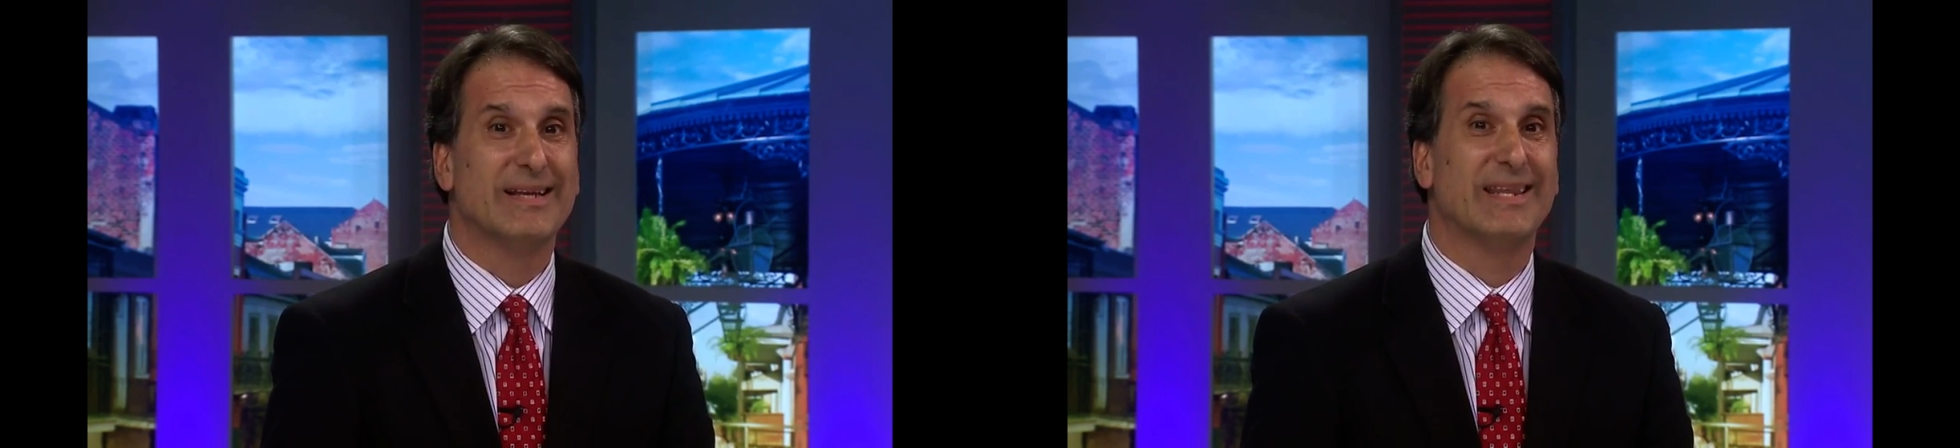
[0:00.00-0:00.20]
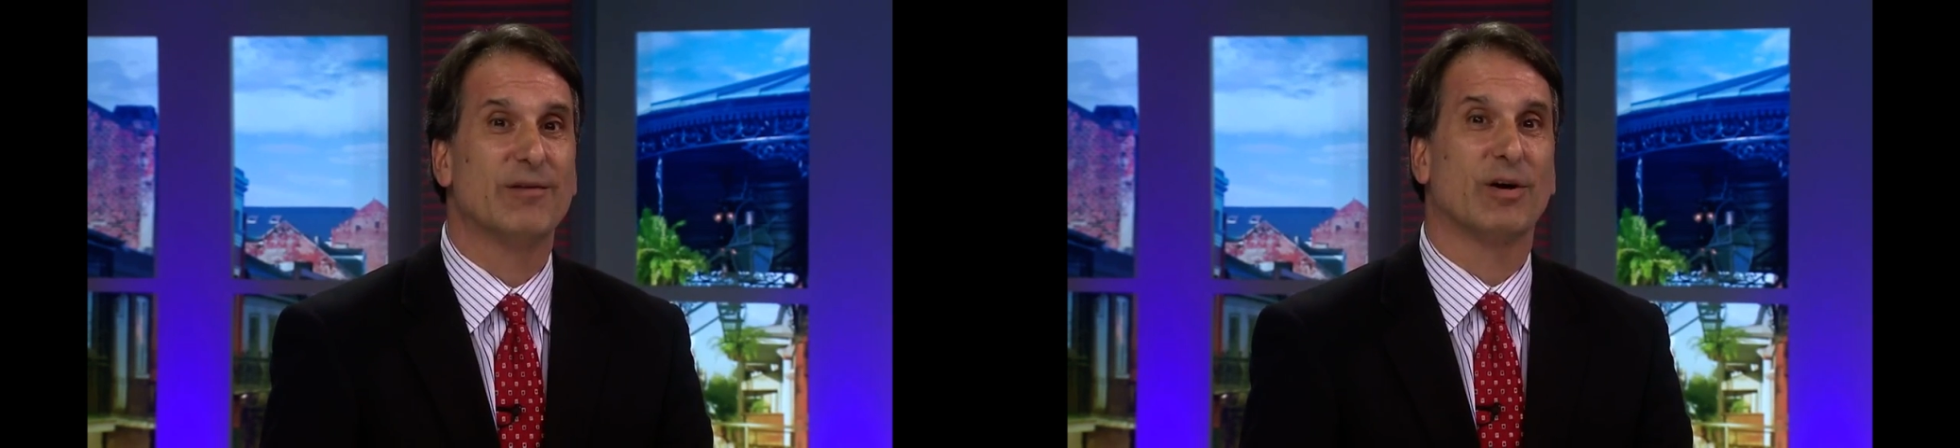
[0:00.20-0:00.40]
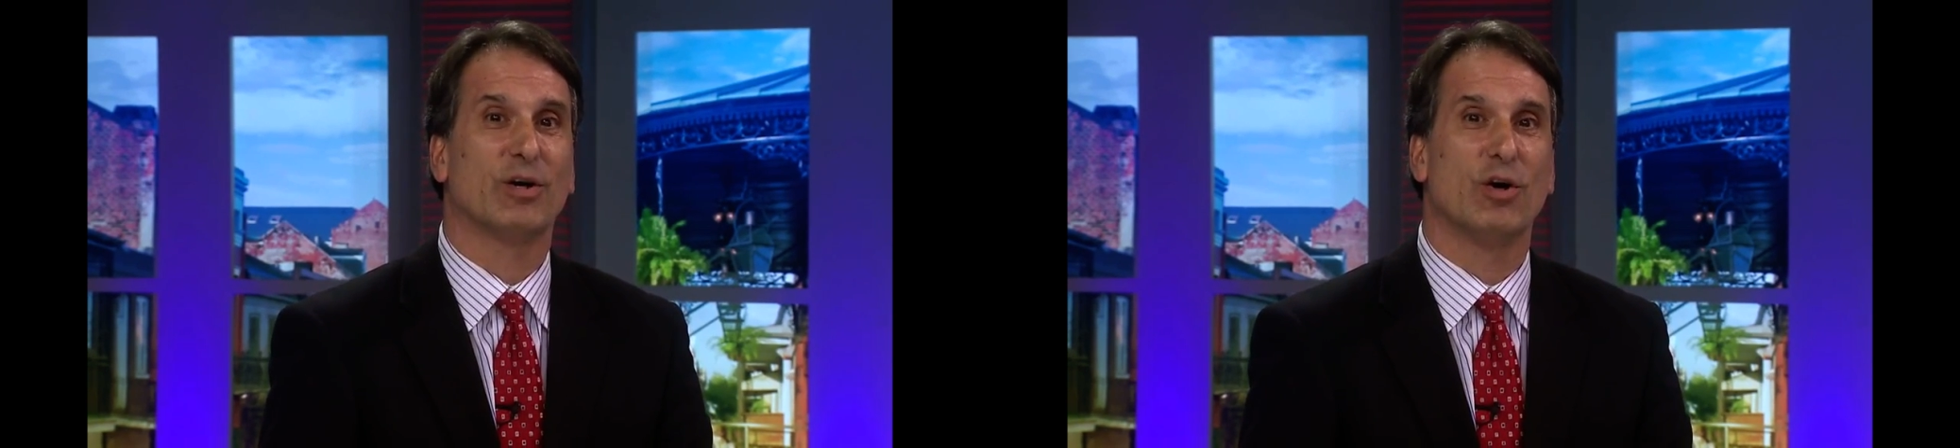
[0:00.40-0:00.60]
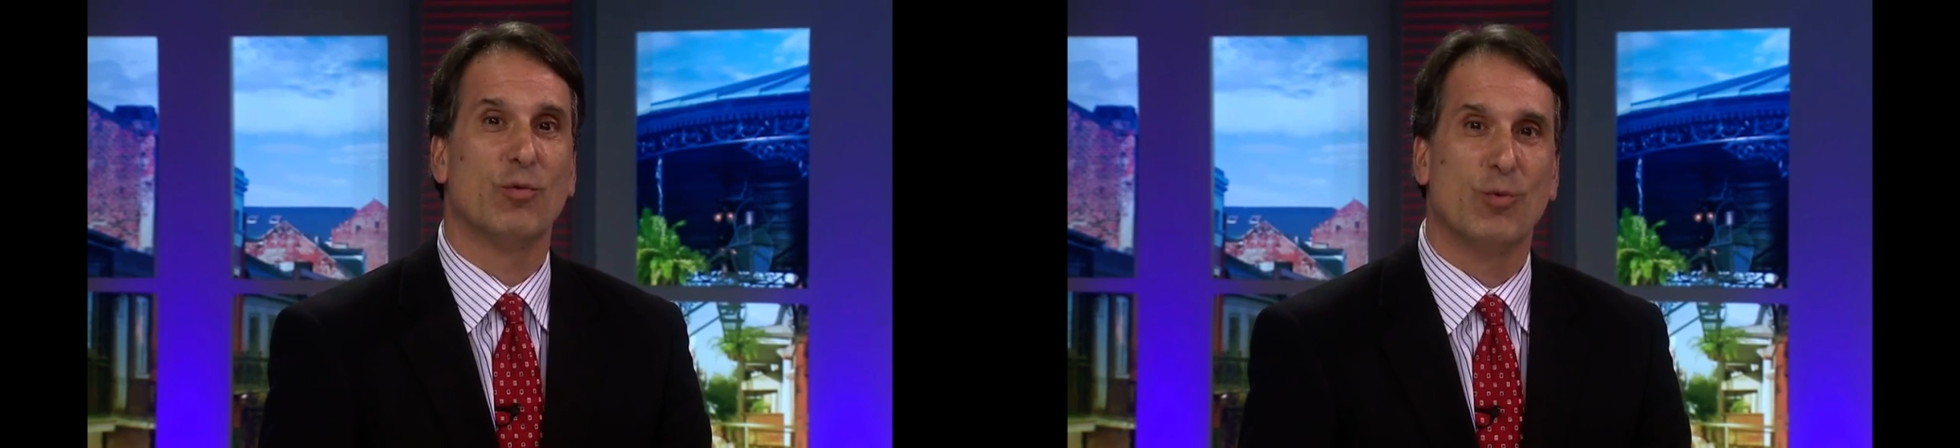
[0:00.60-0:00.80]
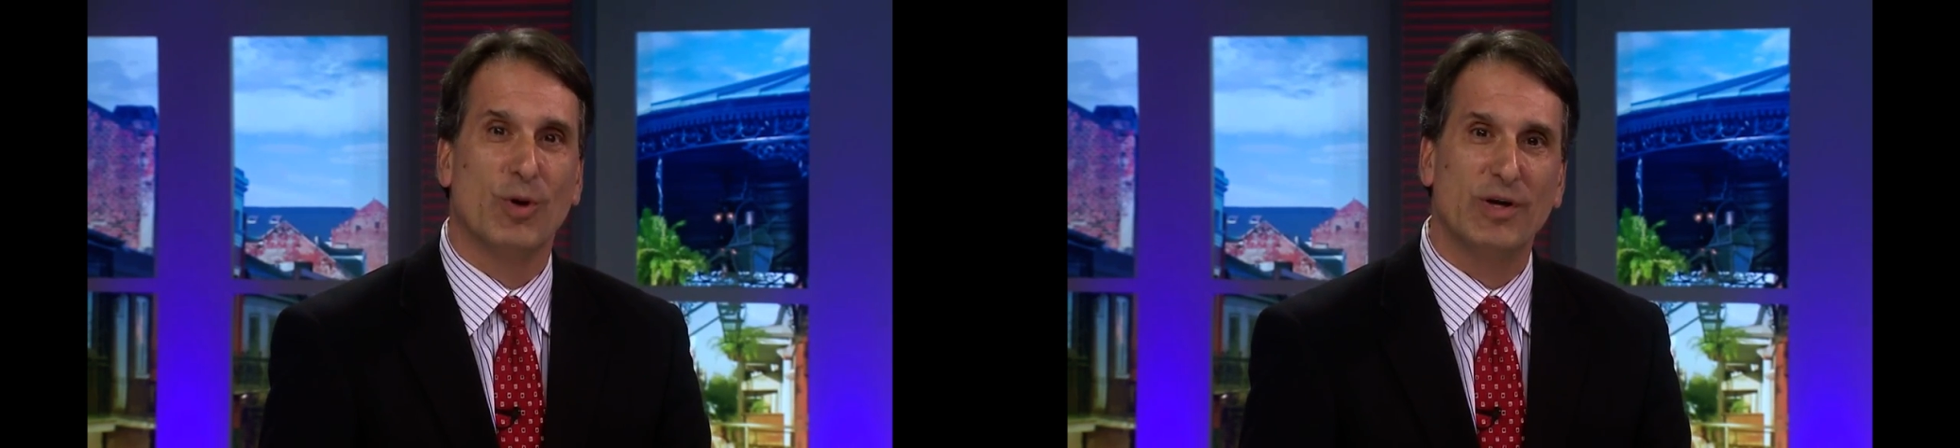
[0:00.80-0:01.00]
that they were
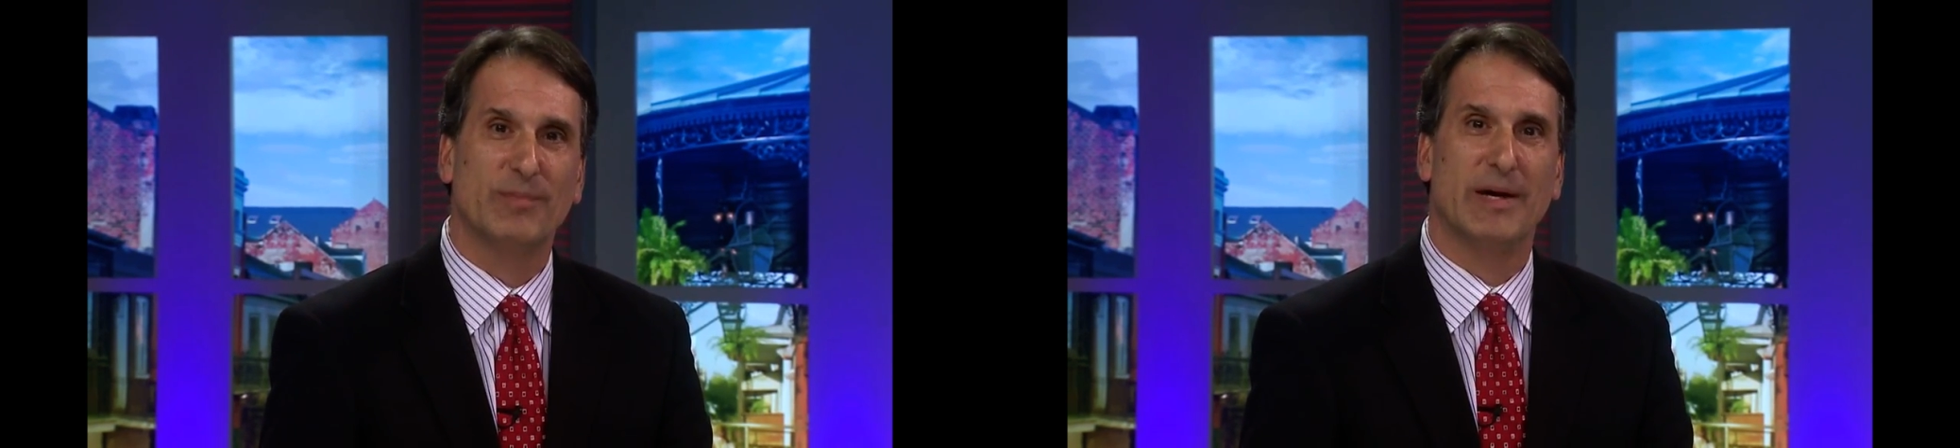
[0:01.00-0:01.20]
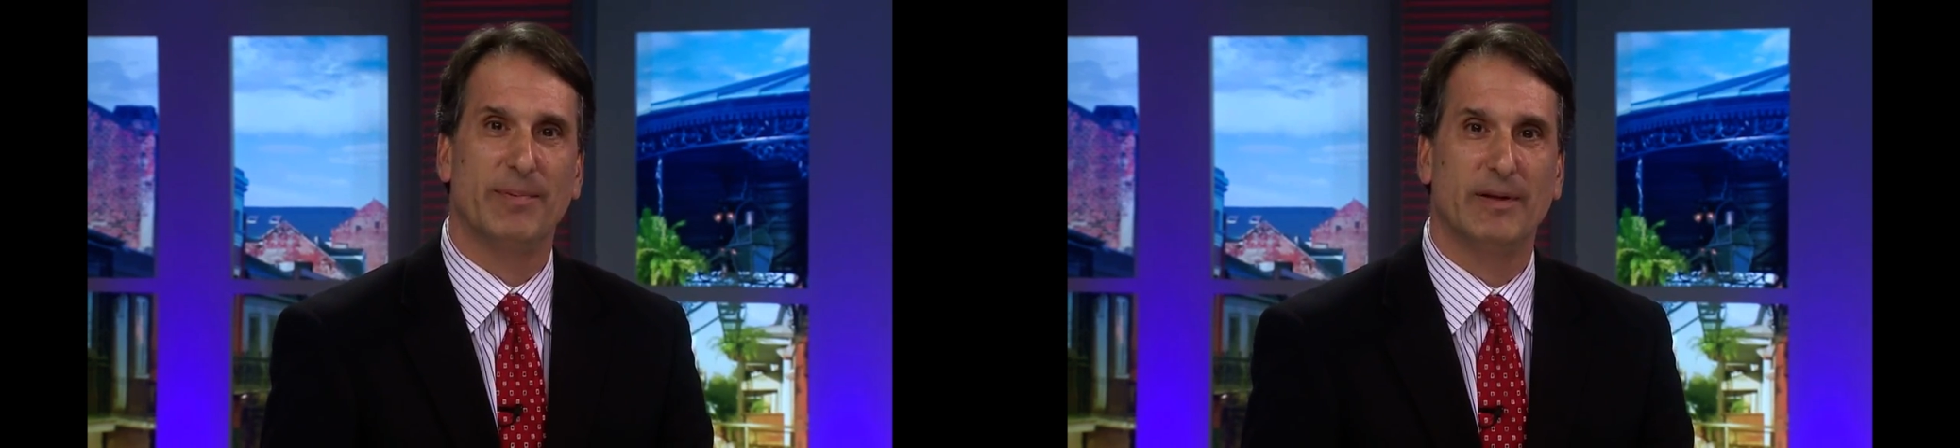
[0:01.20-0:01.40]
coerced by